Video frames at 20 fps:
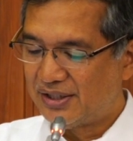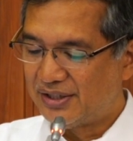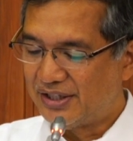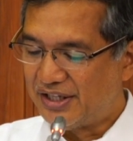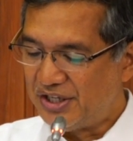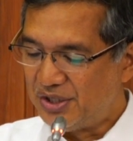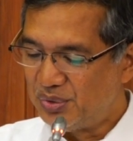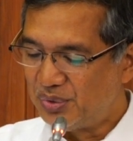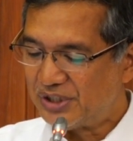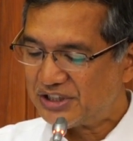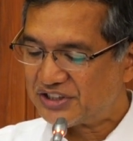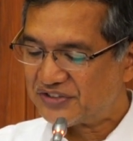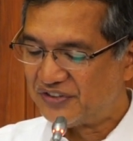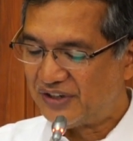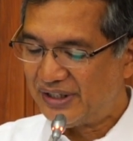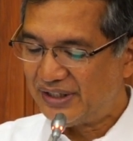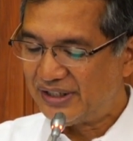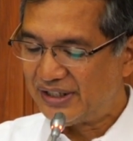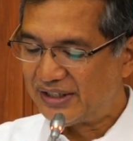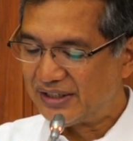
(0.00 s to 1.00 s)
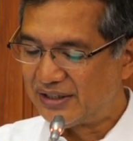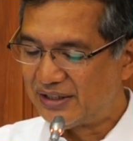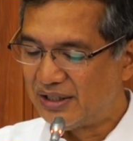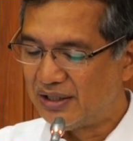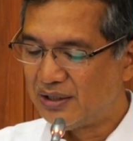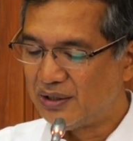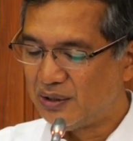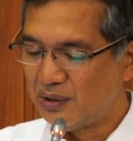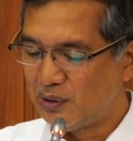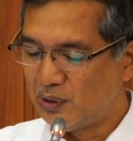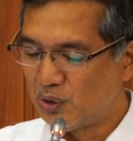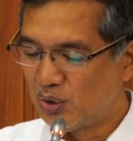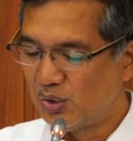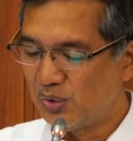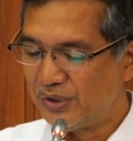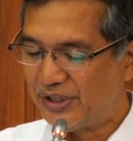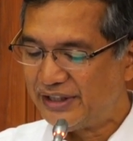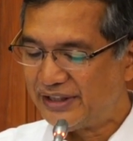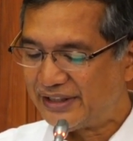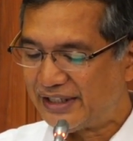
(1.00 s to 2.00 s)
the US-funded
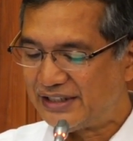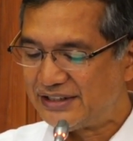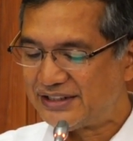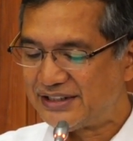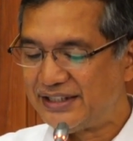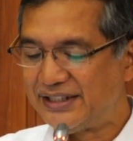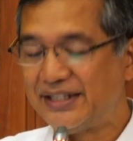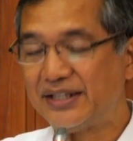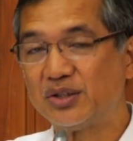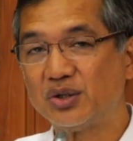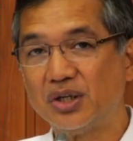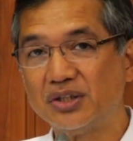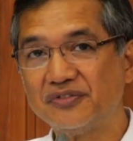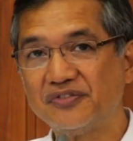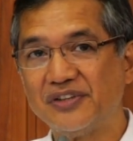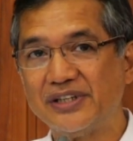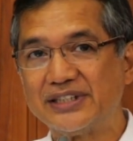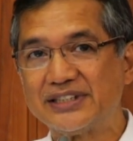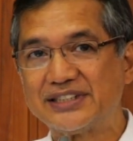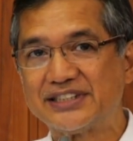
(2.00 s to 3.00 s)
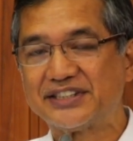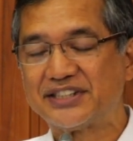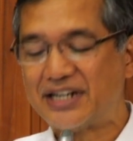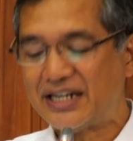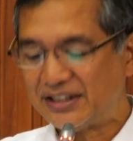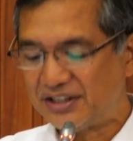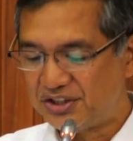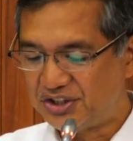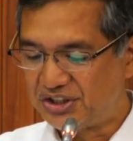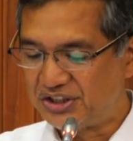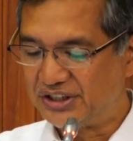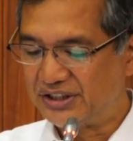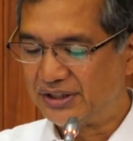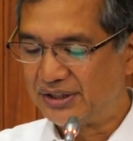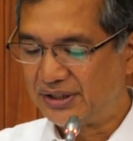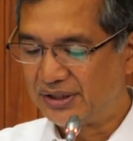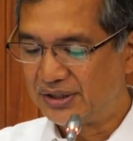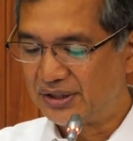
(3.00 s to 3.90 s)
low-intensity conflict strategy